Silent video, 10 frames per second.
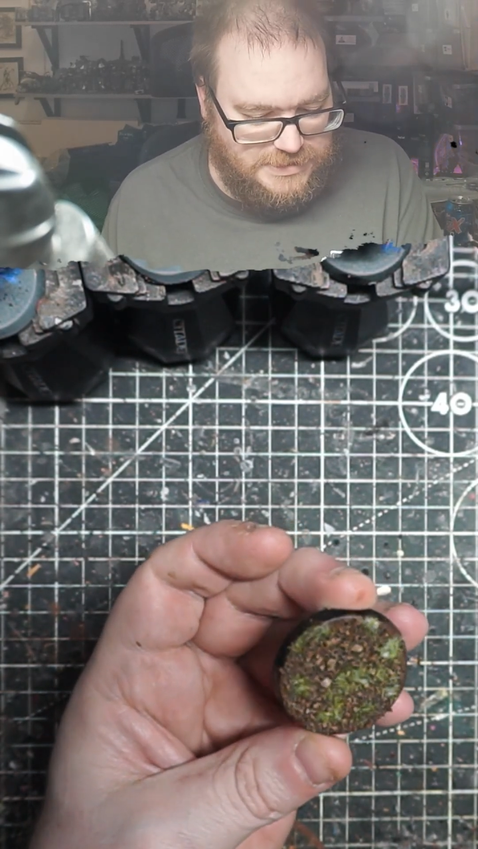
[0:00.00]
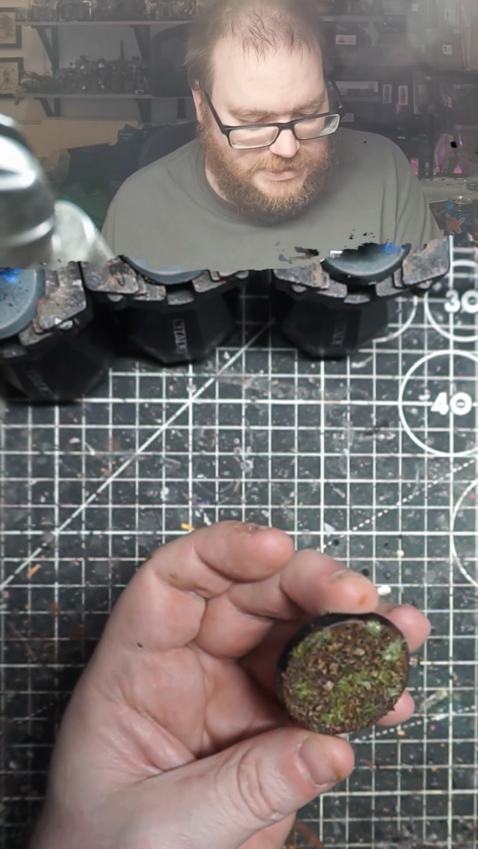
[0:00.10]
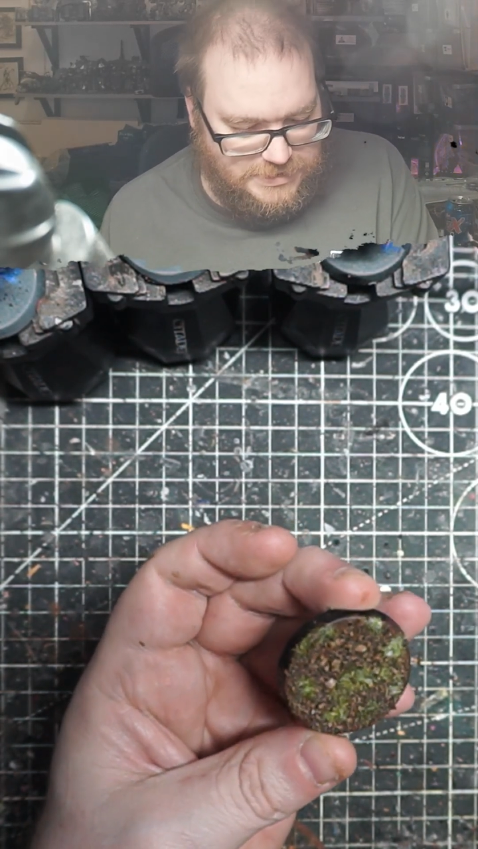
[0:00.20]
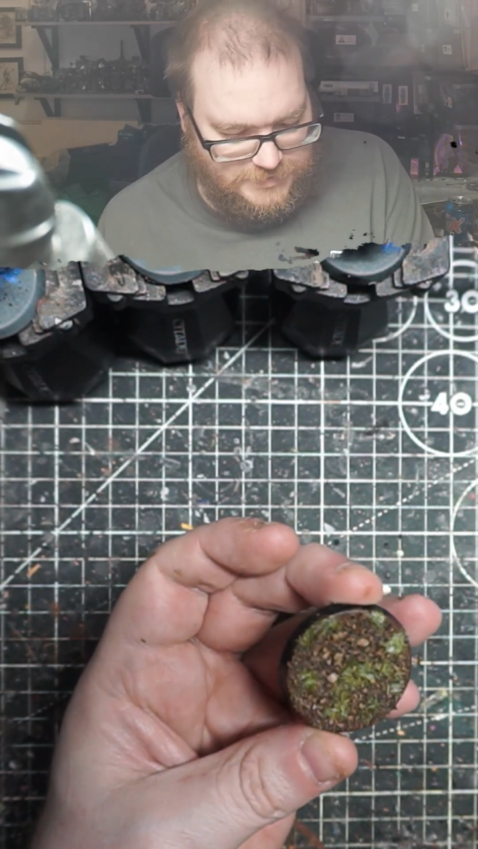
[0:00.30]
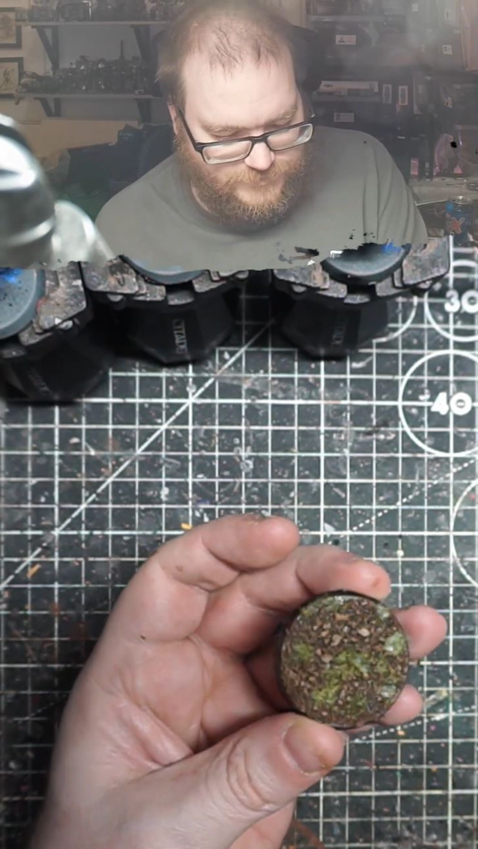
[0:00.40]

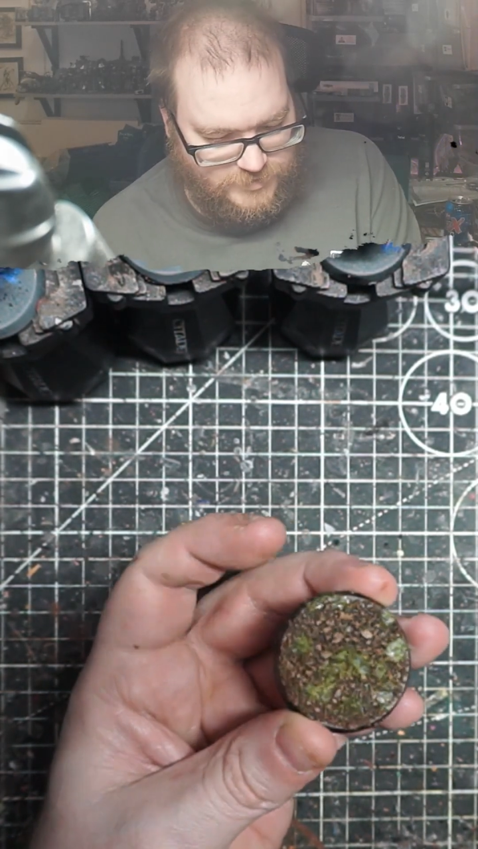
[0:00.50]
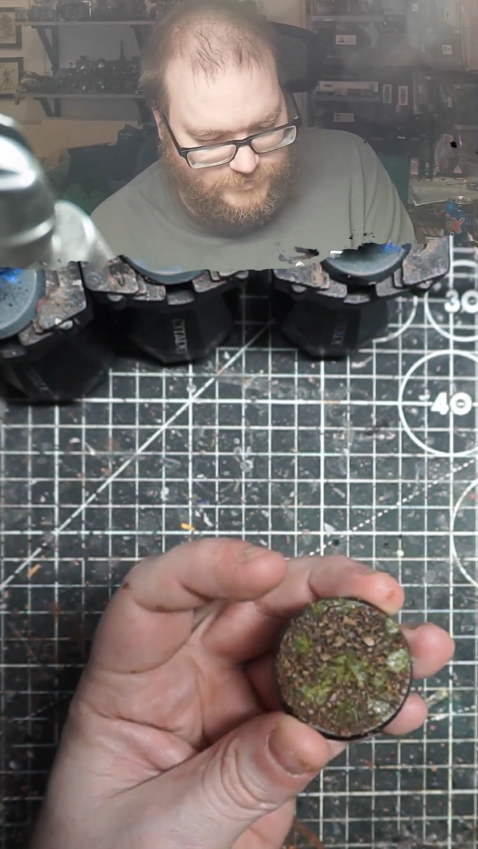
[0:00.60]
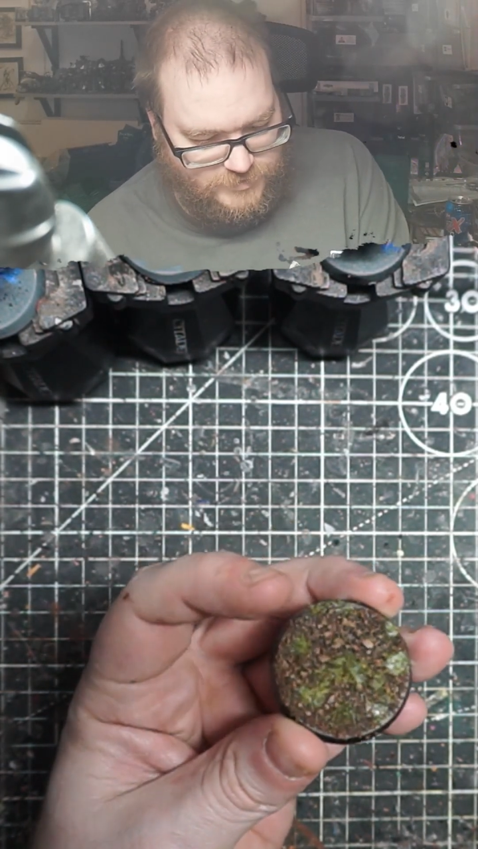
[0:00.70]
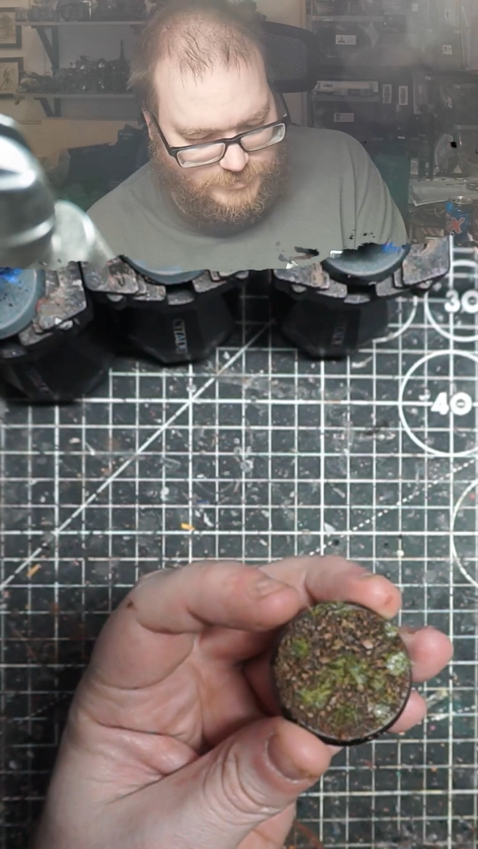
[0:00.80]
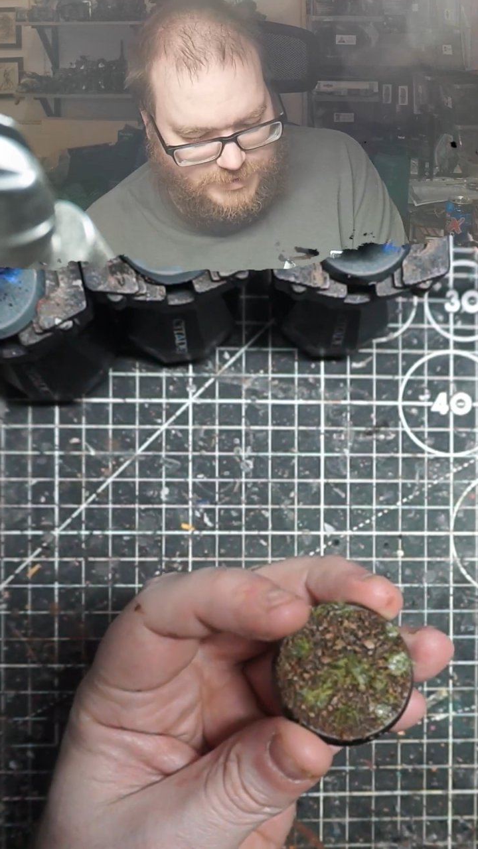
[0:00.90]

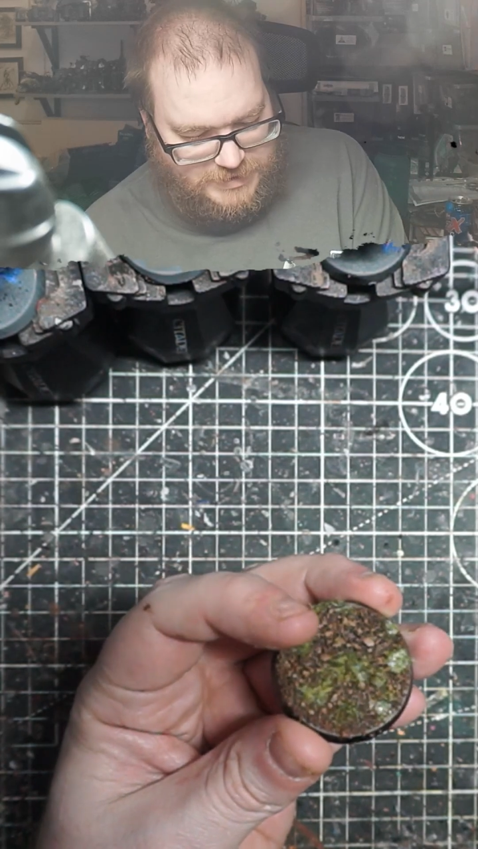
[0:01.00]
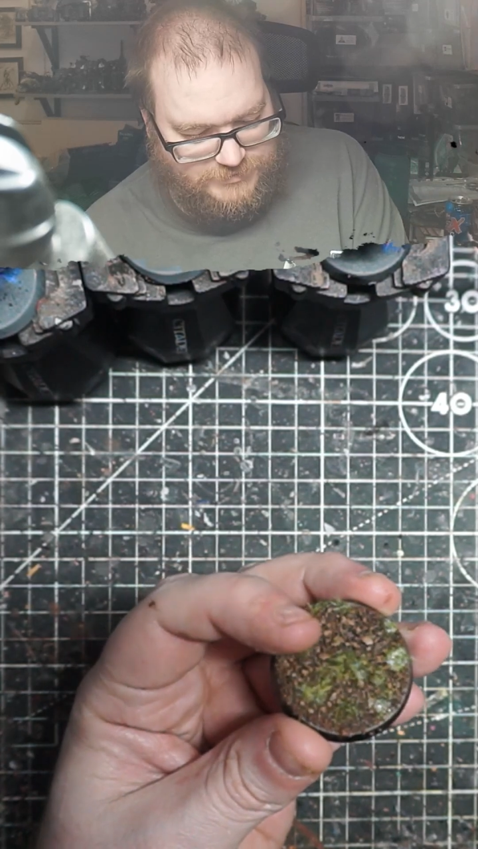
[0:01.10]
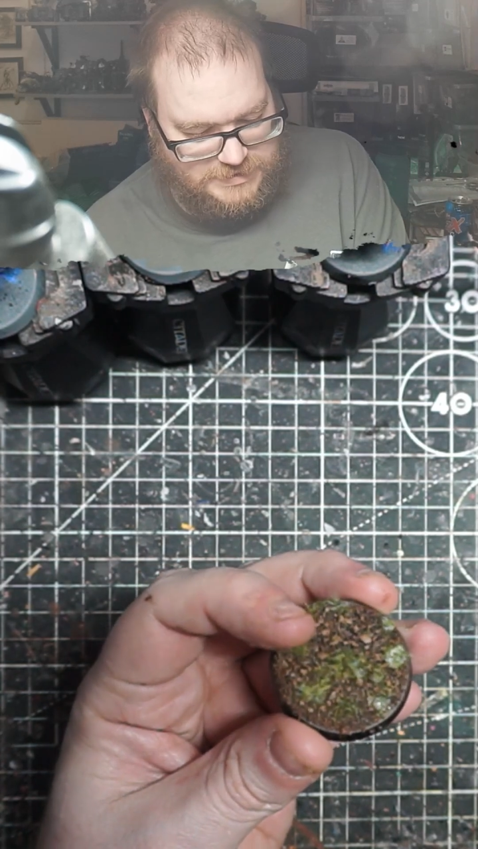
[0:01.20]
for my main.